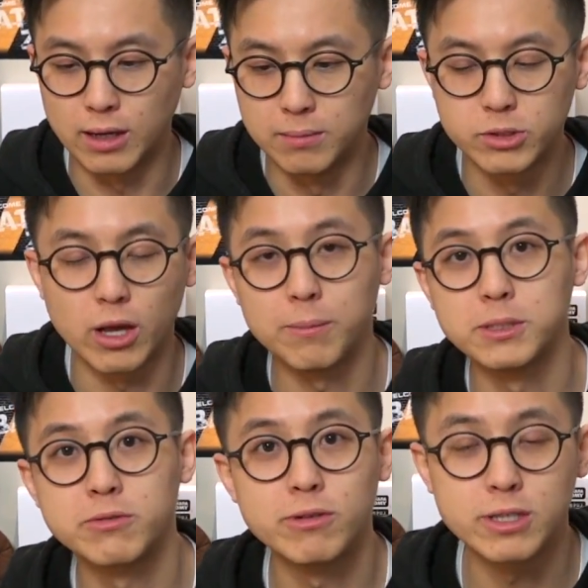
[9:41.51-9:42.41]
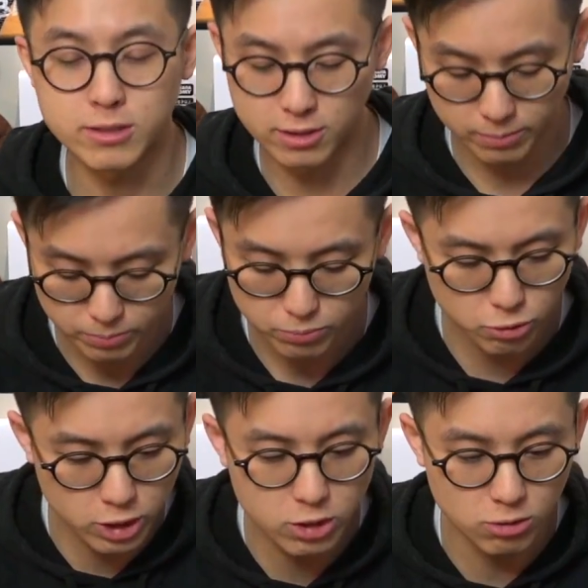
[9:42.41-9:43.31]
Um, so the Hypersphere system,
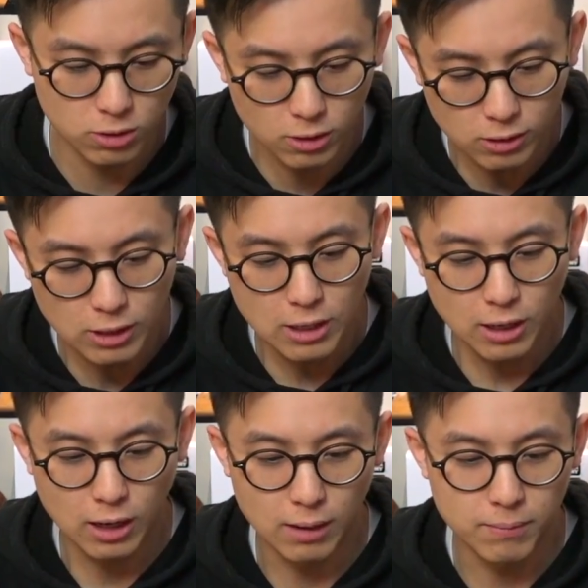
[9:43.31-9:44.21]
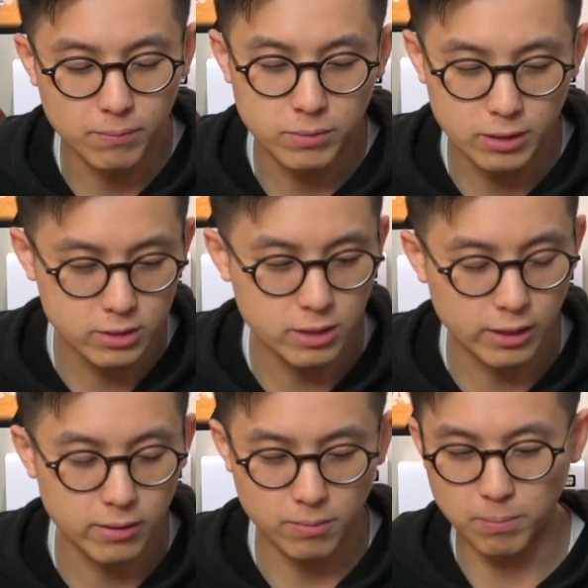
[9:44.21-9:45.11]
pretty cool. Um, this is
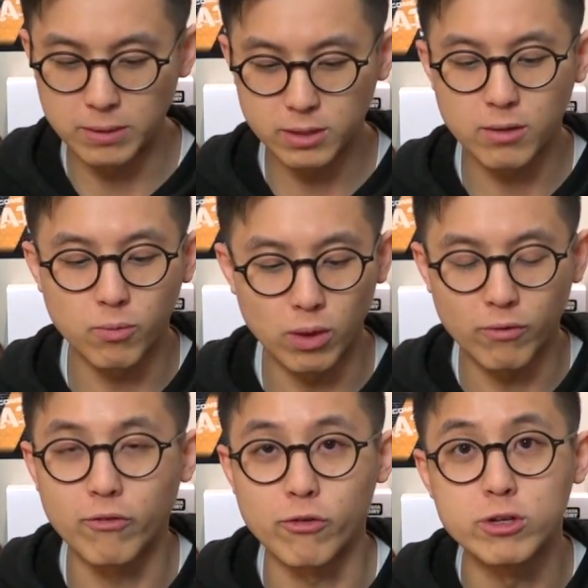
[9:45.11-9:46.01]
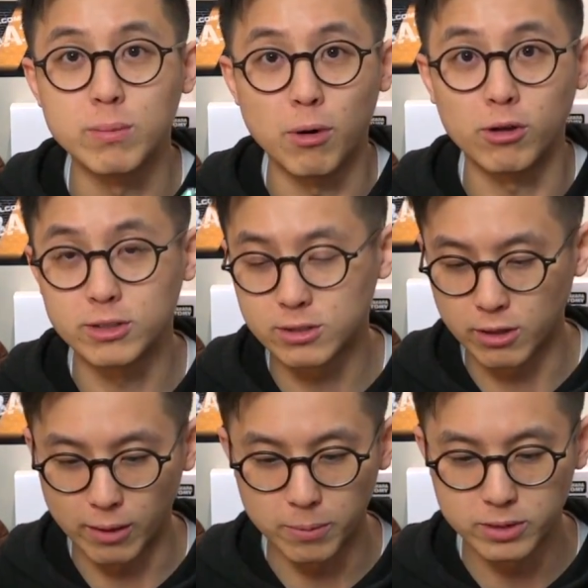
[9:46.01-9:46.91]
like basically one of our first unboxings
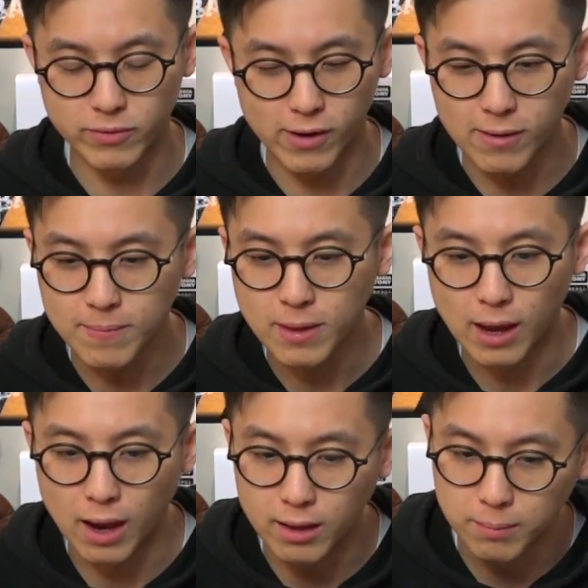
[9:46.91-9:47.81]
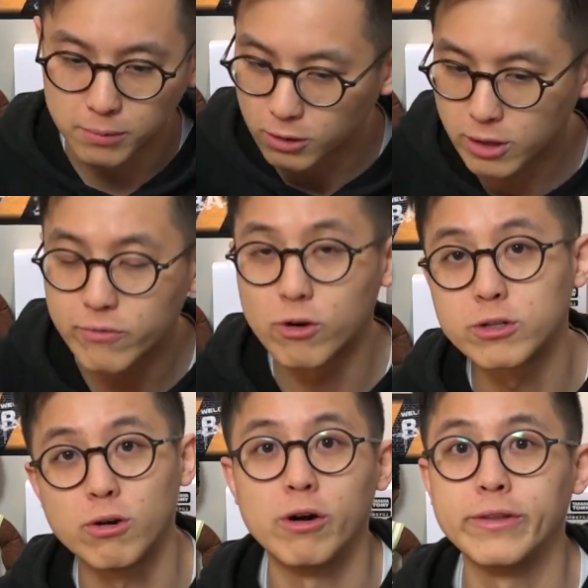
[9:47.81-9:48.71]
on Hypersphere, and I'm looking forward
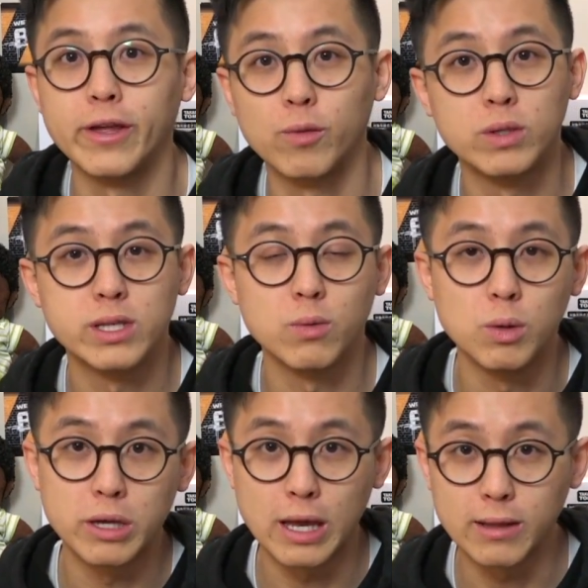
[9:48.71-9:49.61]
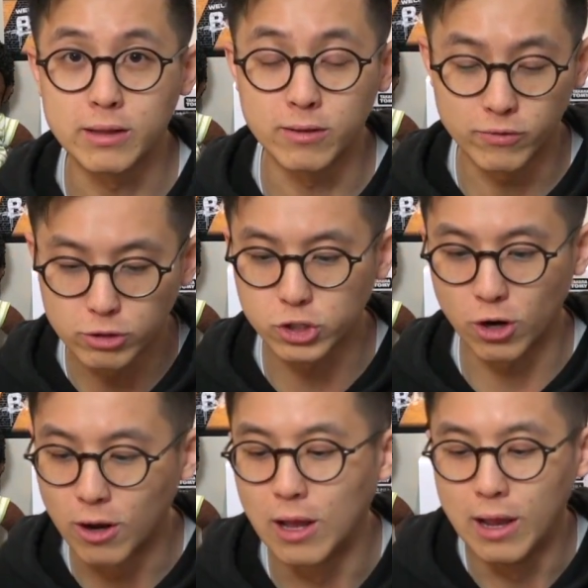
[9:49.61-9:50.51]
to all the other ones that we'll get in the future.